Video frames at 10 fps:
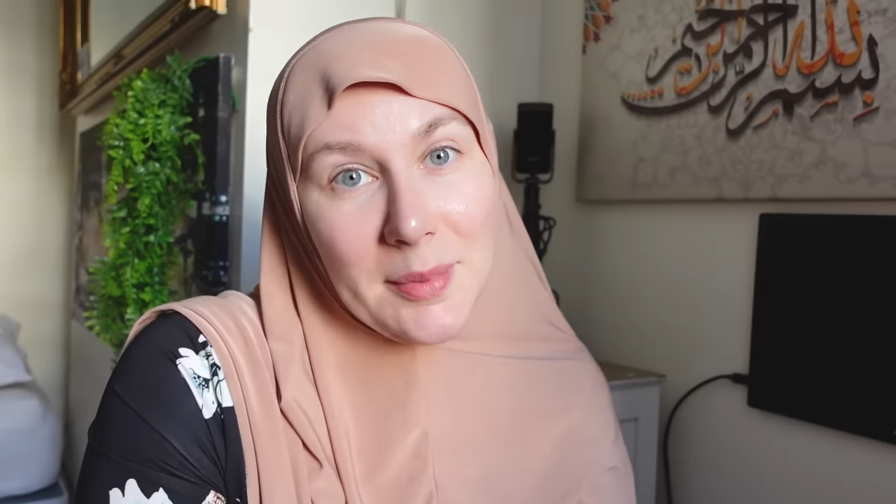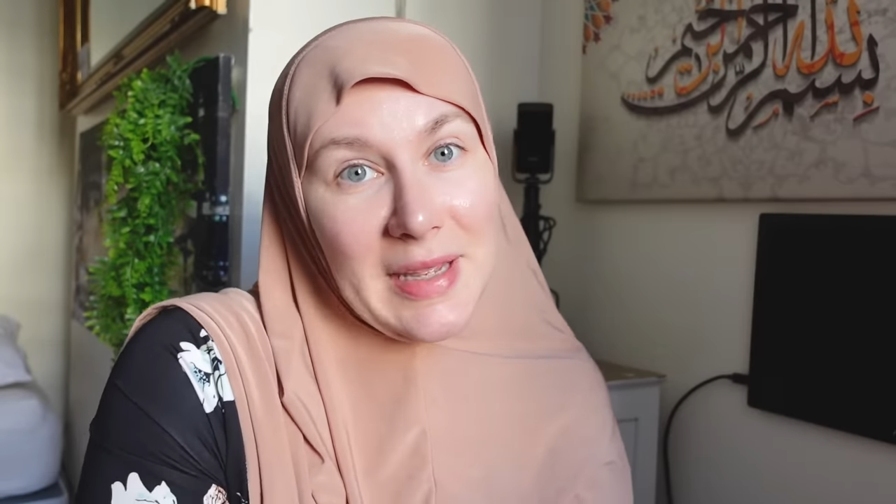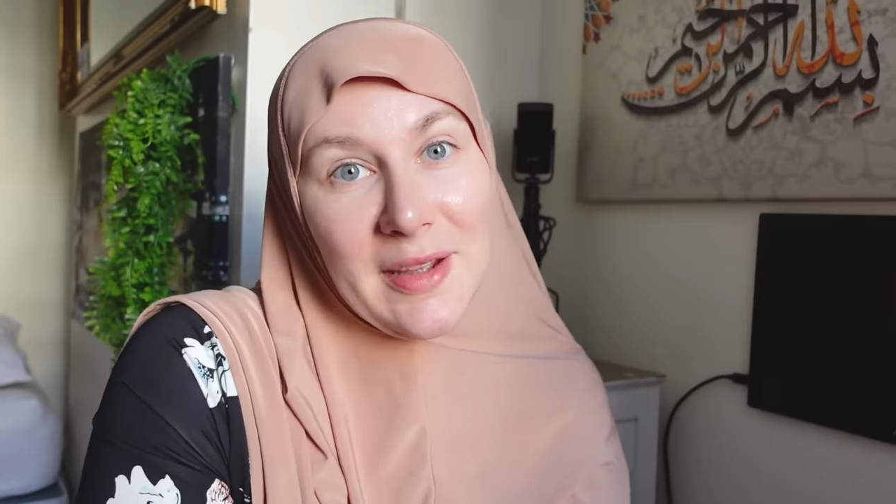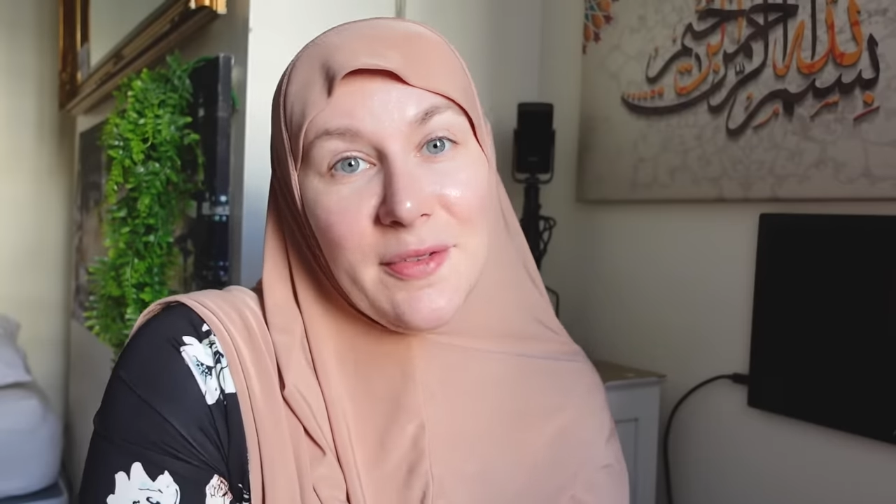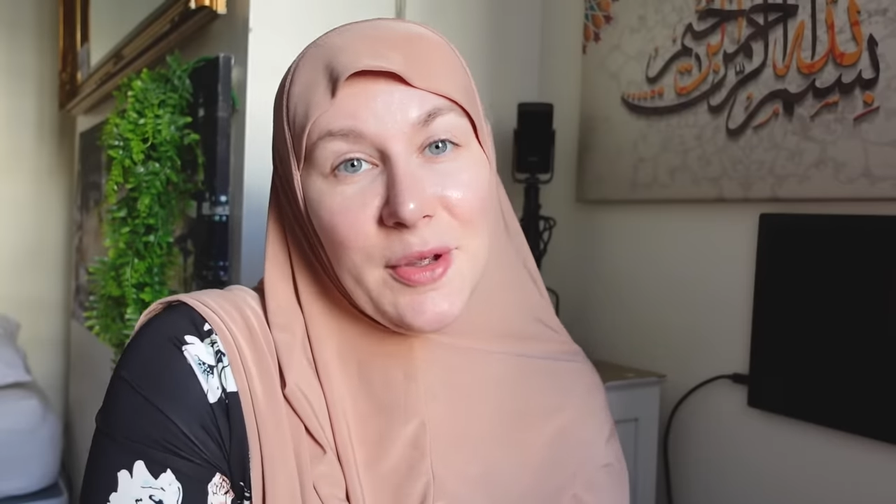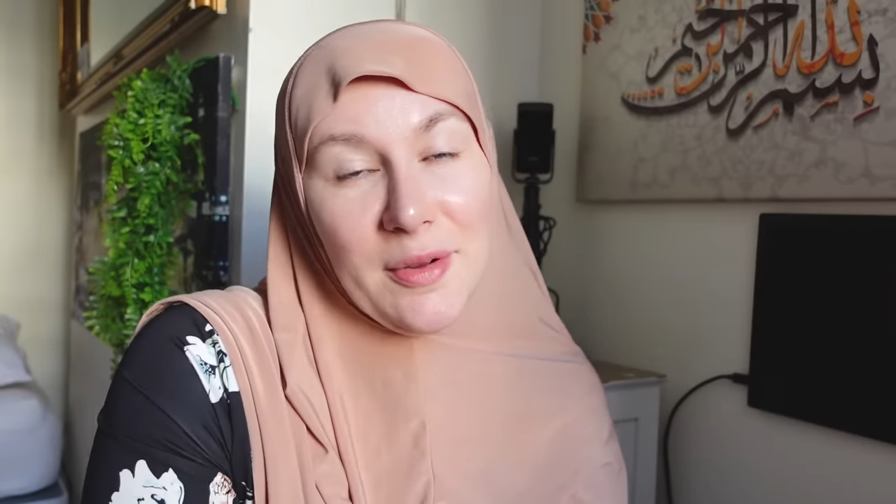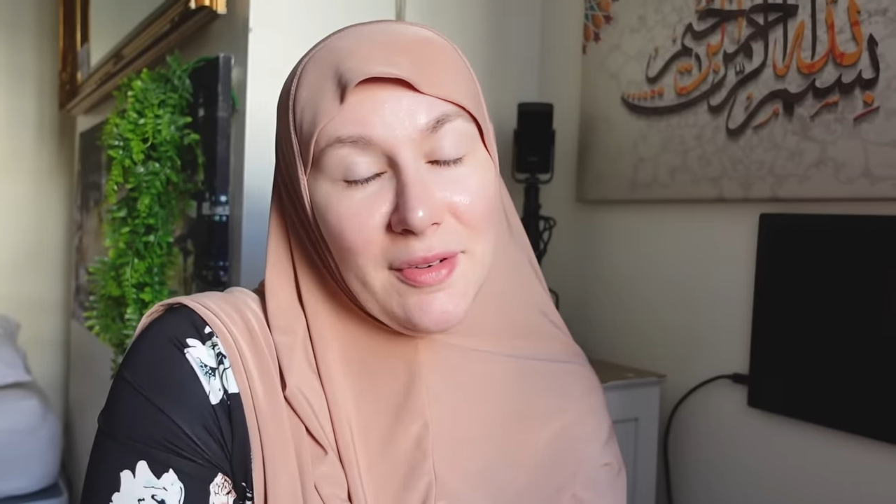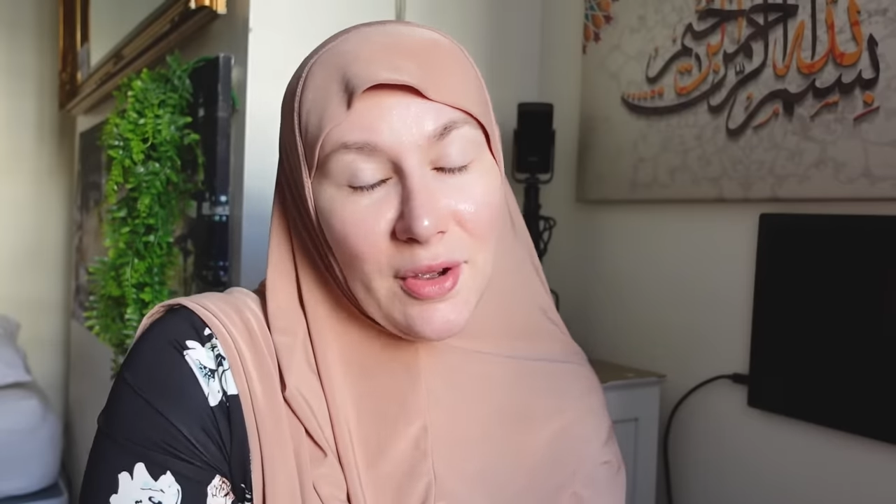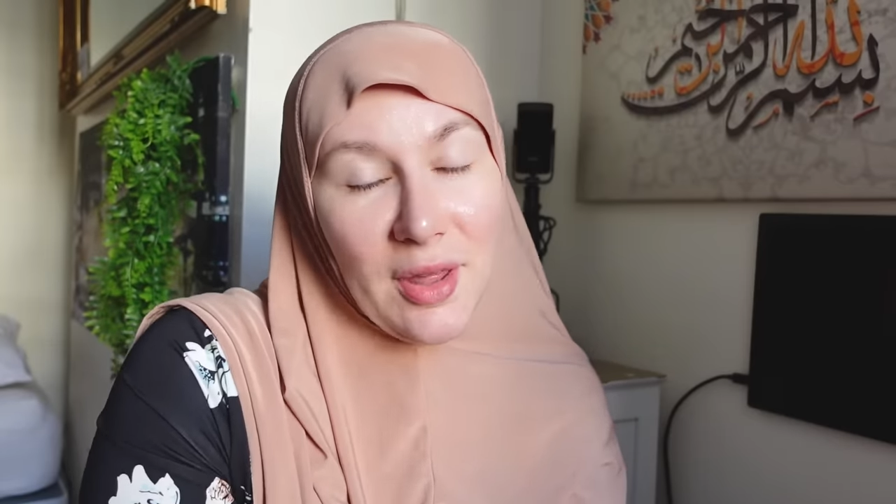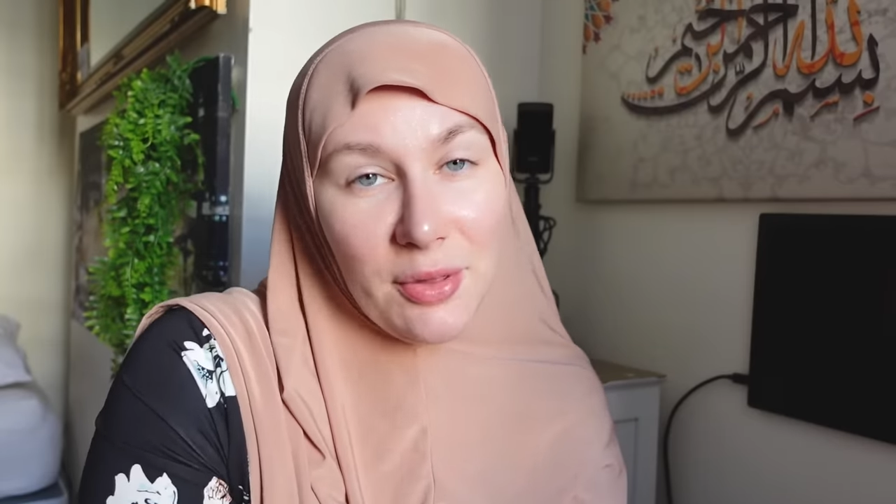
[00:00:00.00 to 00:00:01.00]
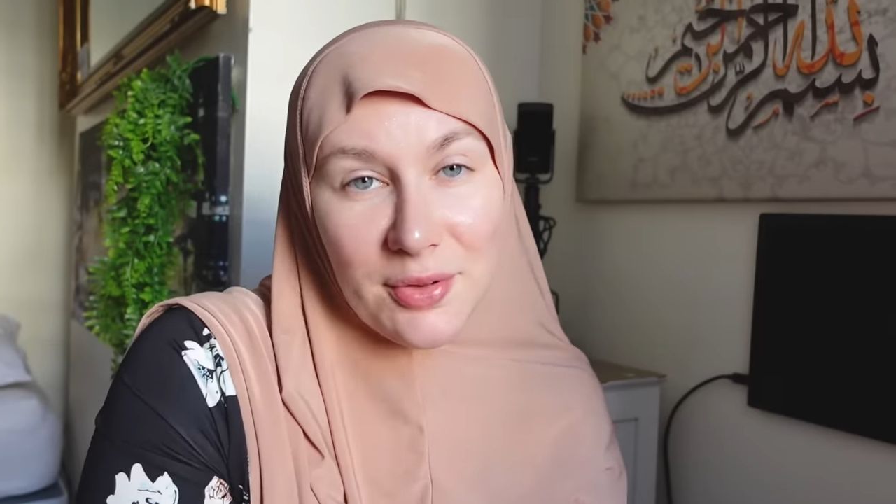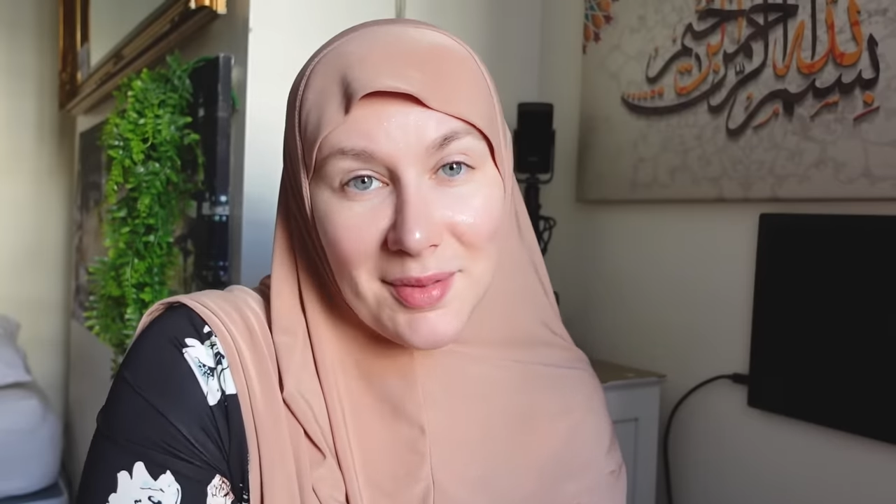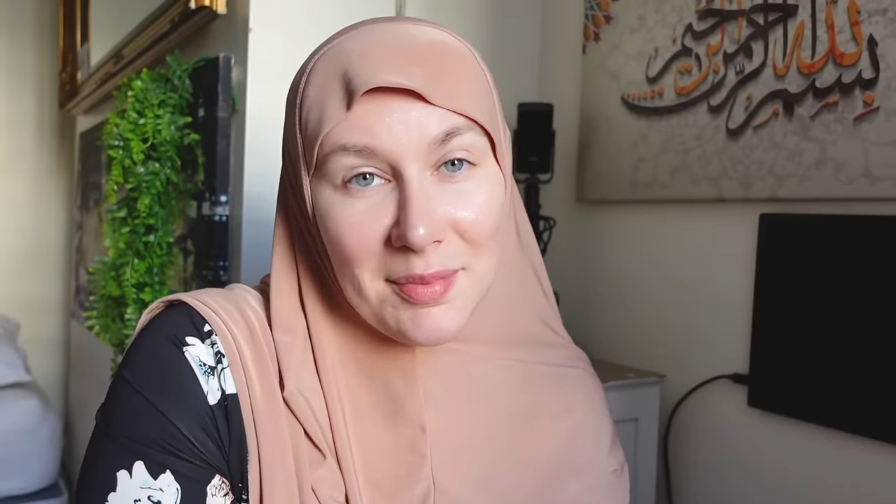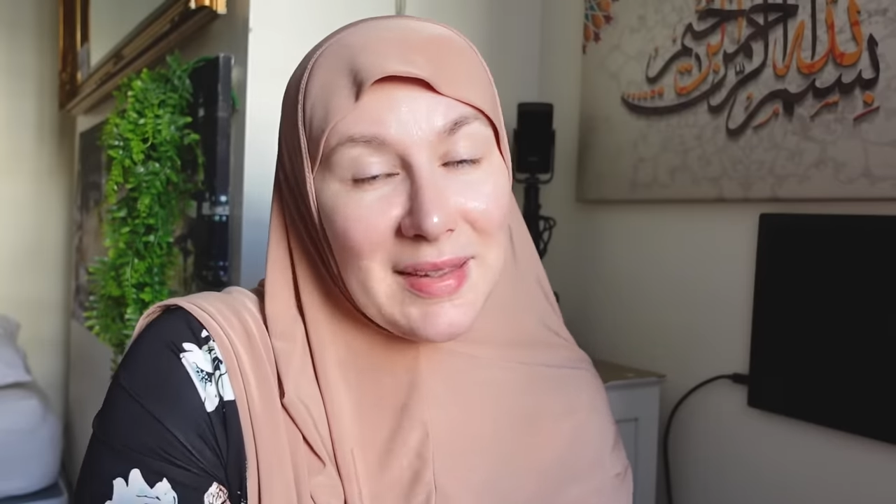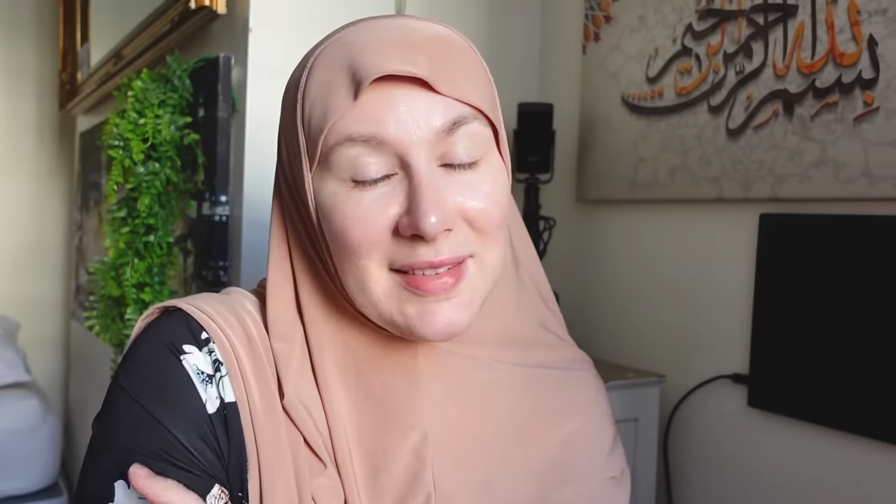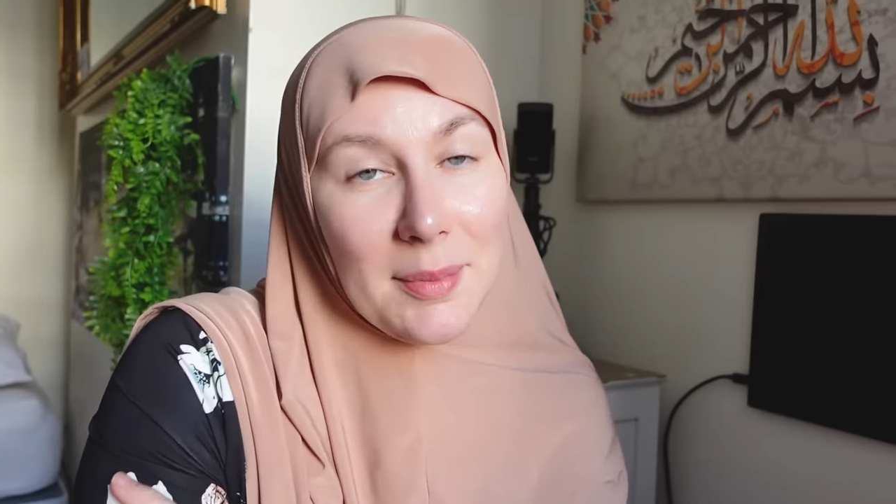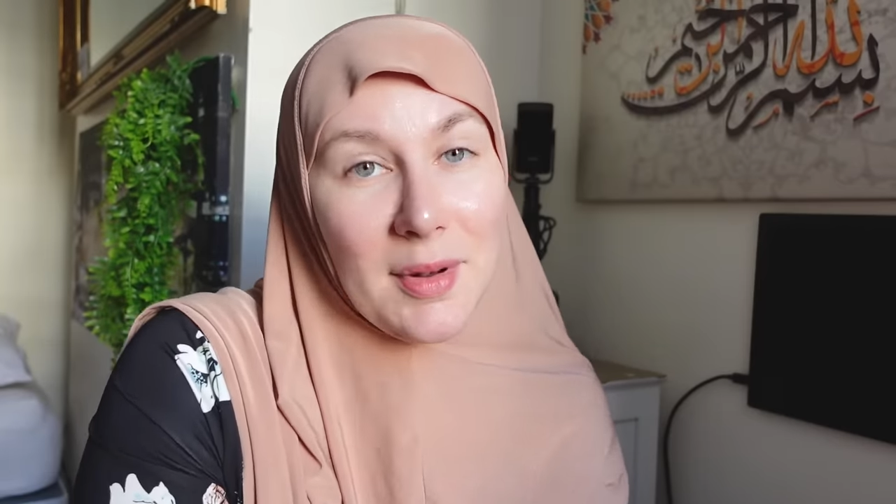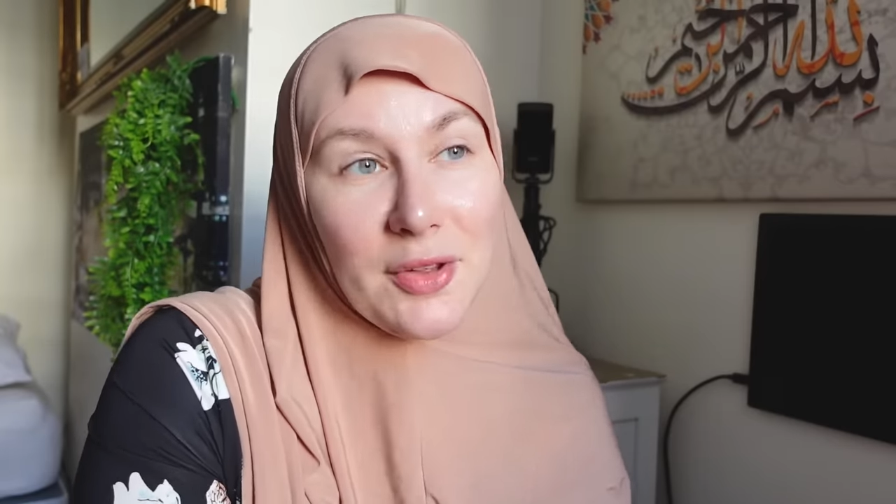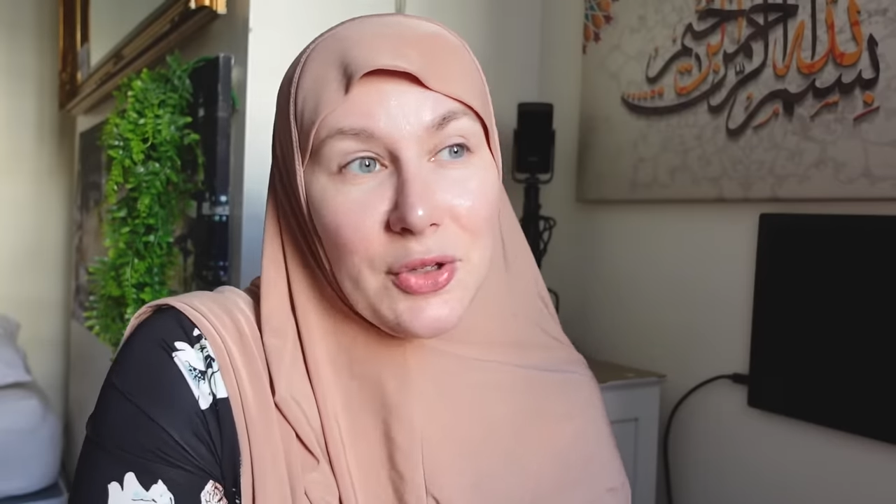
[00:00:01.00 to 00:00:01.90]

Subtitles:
I'm here for you. If you're going through something similar